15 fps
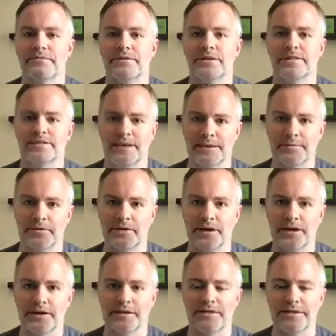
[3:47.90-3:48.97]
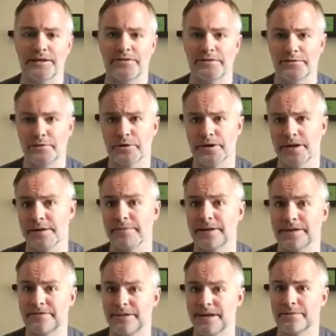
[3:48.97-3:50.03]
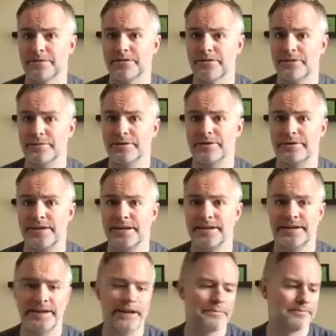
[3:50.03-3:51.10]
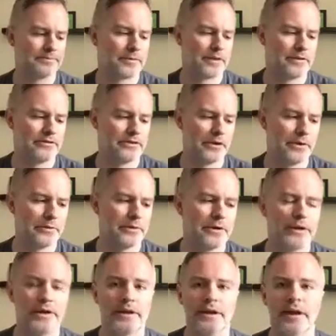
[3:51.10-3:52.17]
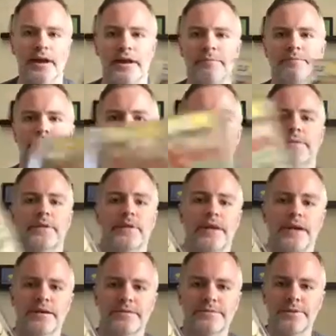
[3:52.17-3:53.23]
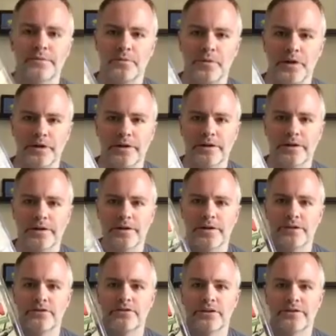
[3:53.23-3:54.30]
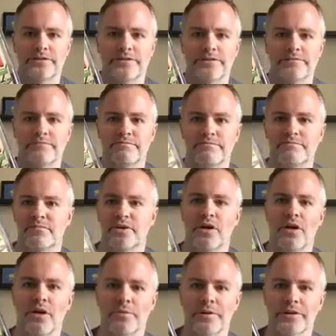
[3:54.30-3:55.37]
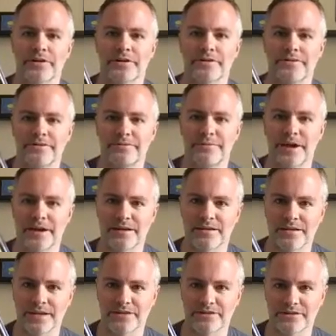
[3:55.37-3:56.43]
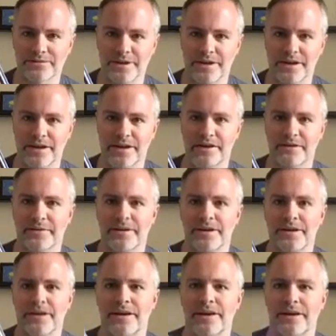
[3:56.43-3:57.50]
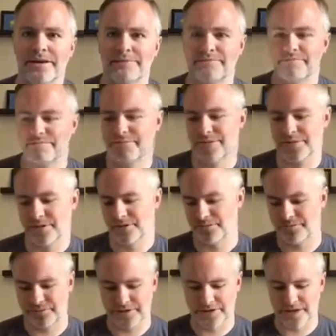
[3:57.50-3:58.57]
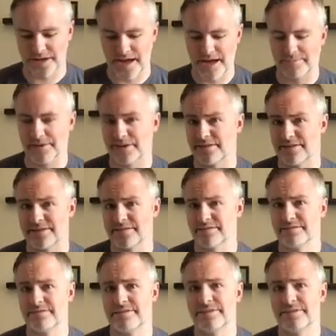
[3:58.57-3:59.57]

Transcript: the same grade because I was worried I might have damaged it when taking it out. So X-Men 1, just the hallmark of my collection right now. I was really happy to